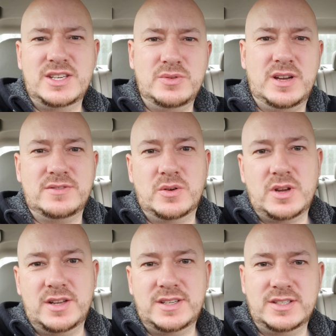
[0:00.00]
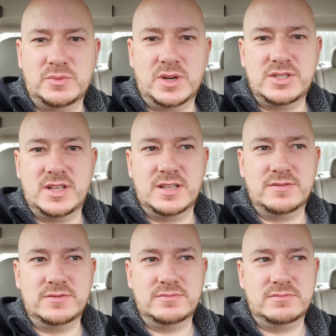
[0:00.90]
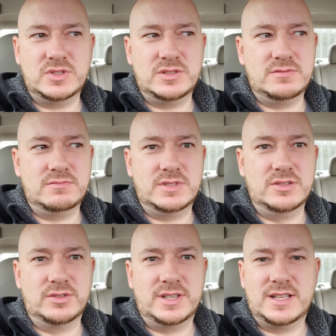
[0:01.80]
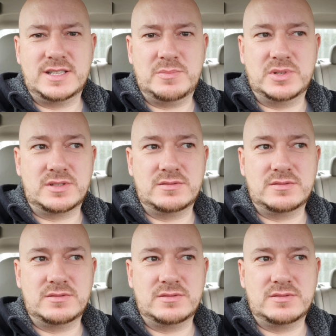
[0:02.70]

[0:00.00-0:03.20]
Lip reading: you have no content to watch then if nothing else happens.